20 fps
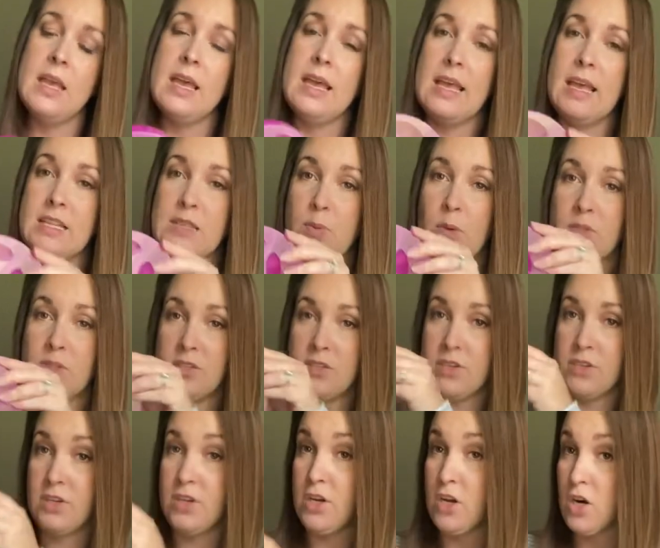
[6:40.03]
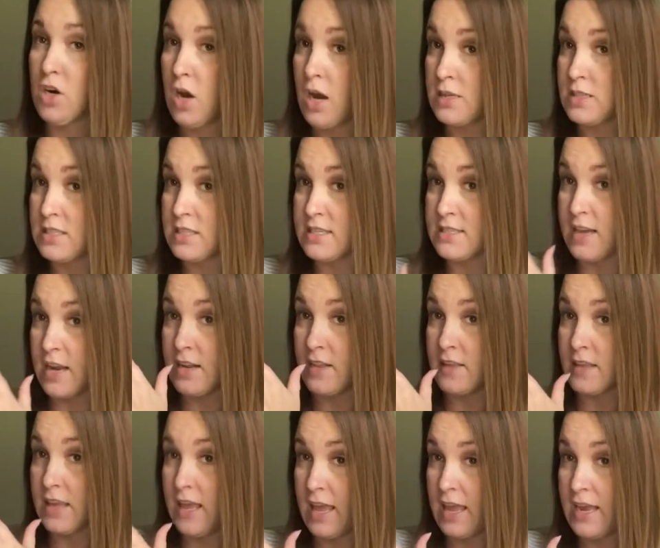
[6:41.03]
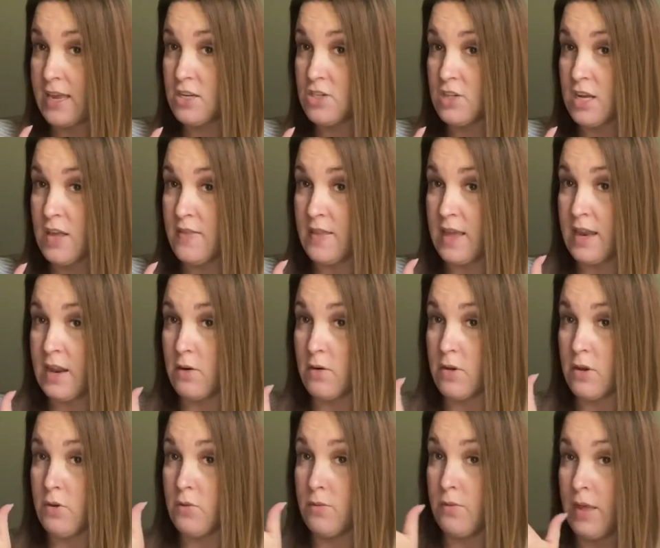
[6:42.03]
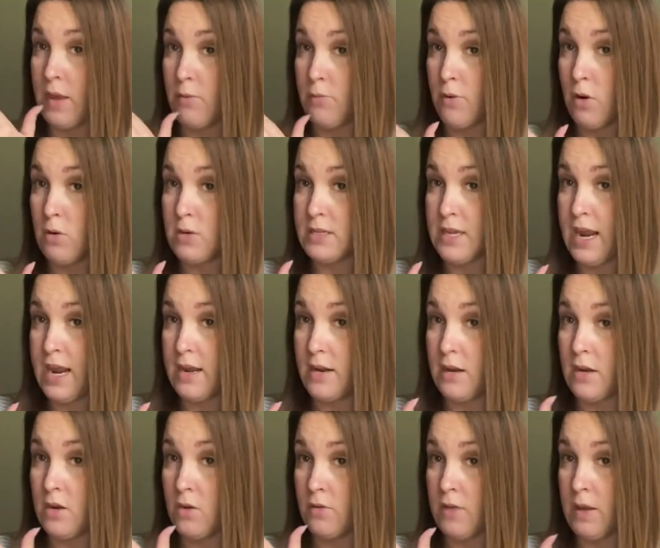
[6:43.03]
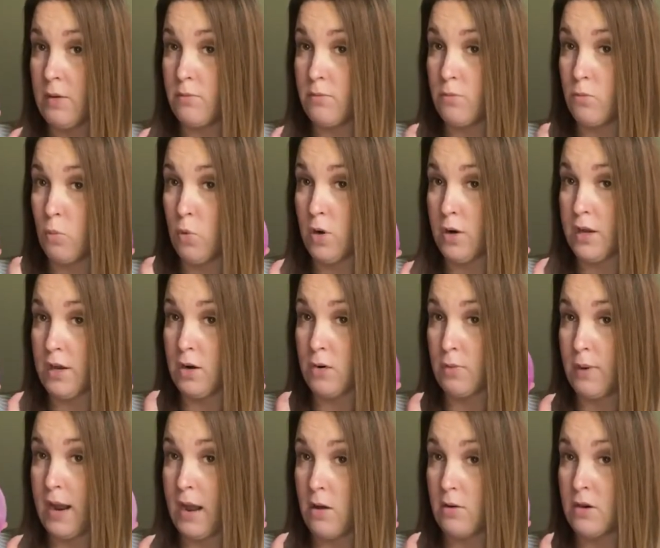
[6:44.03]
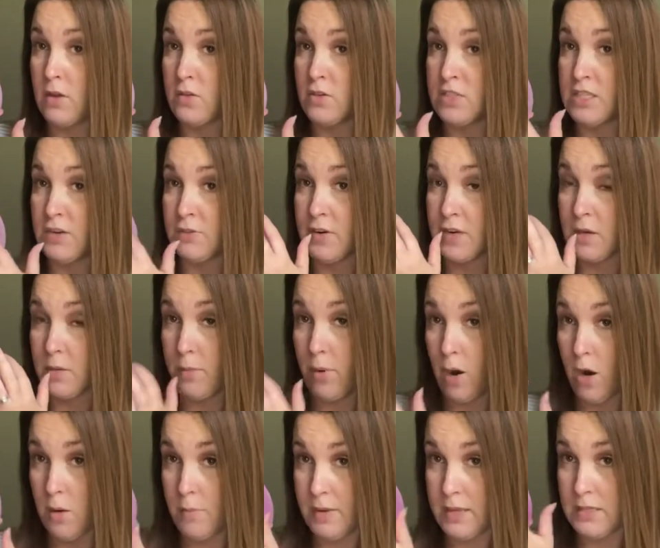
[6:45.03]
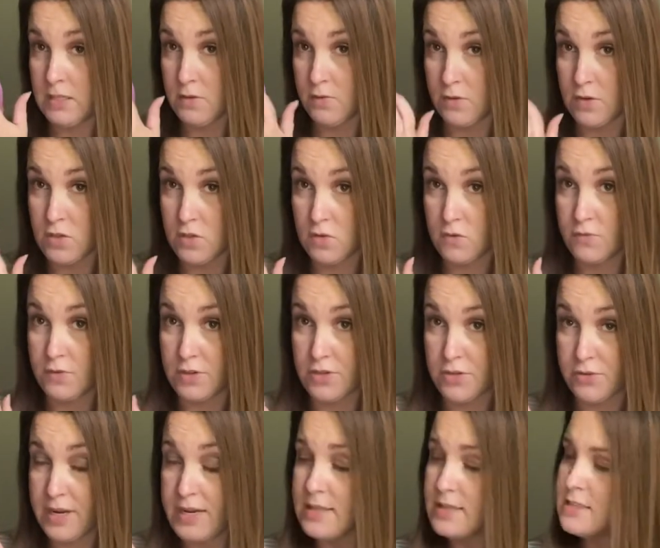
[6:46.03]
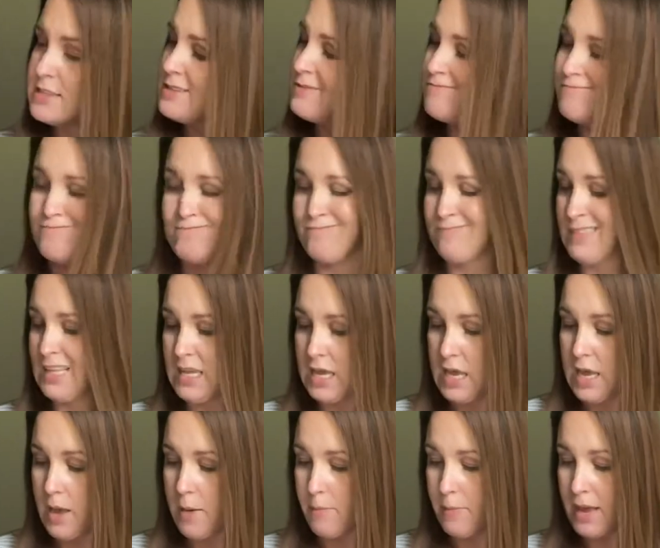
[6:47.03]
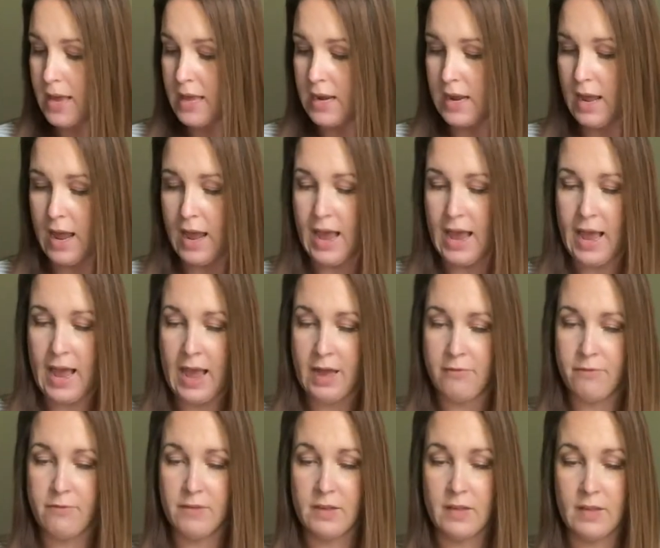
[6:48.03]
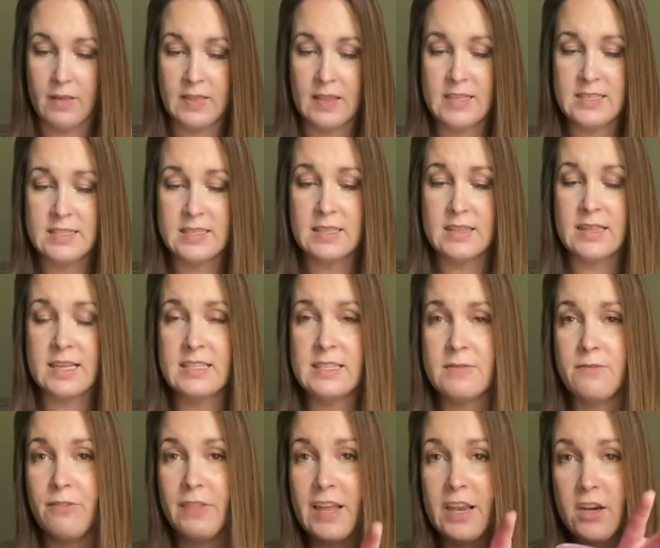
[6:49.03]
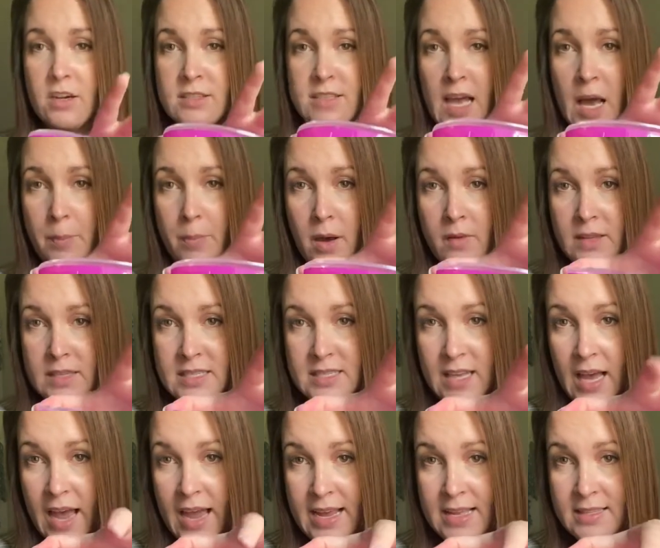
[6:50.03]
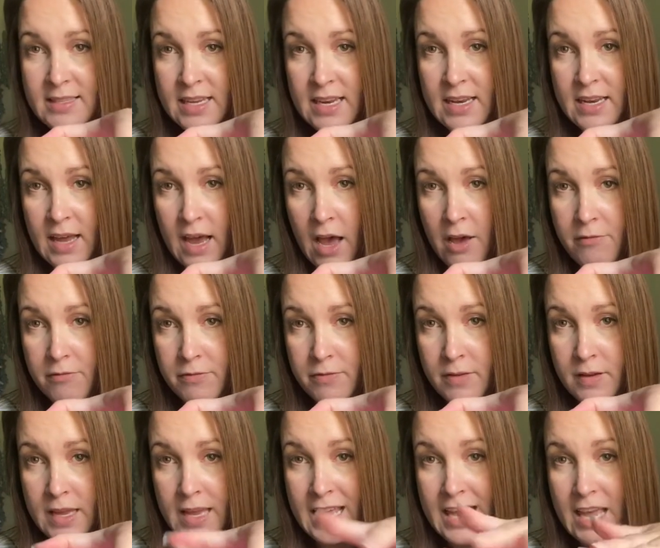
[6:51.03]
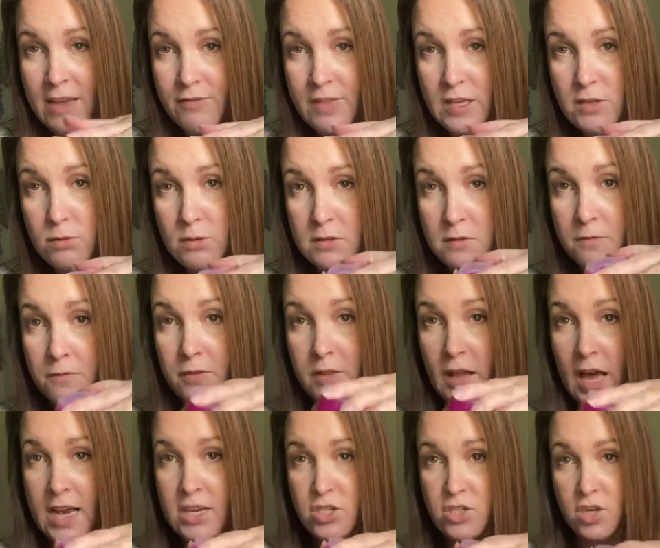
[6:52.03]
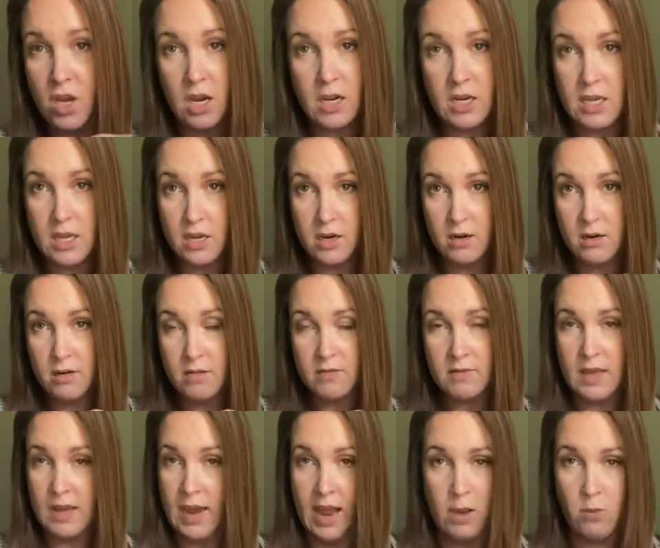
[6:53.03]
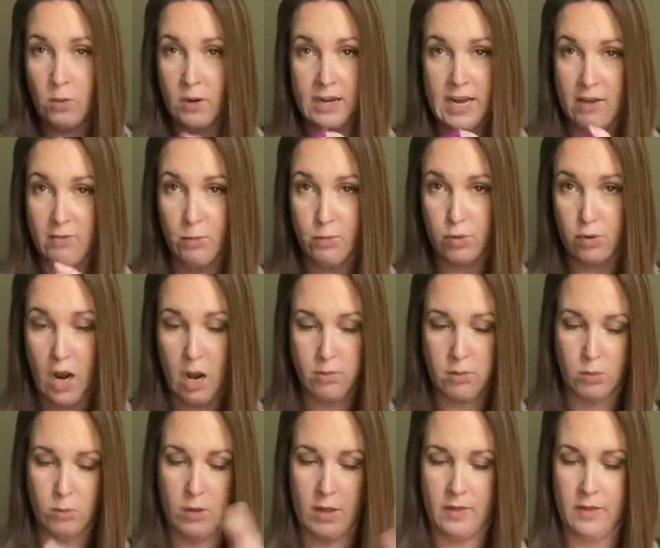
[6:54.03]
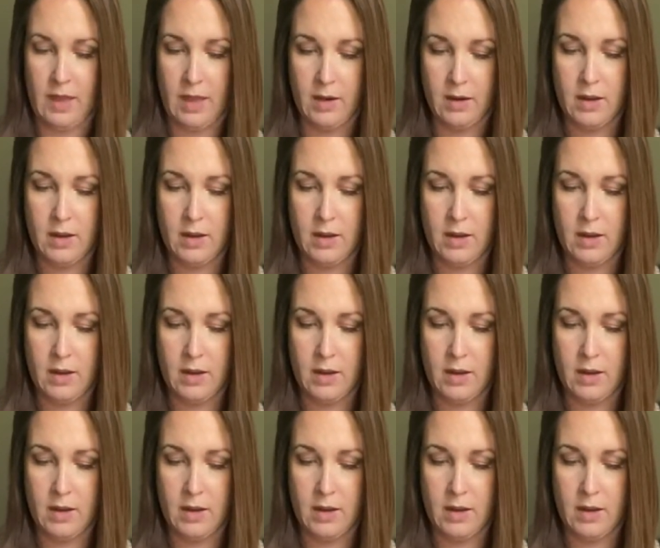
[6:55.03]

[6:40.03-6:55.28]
It's supposed to secure onto the side of the cage and then it, you they rotate, you know, they work it around and there's different compartments for, for treats. But I this this flares up on the sides enough. If this was flush on here, then I wouldn't have a problem with it.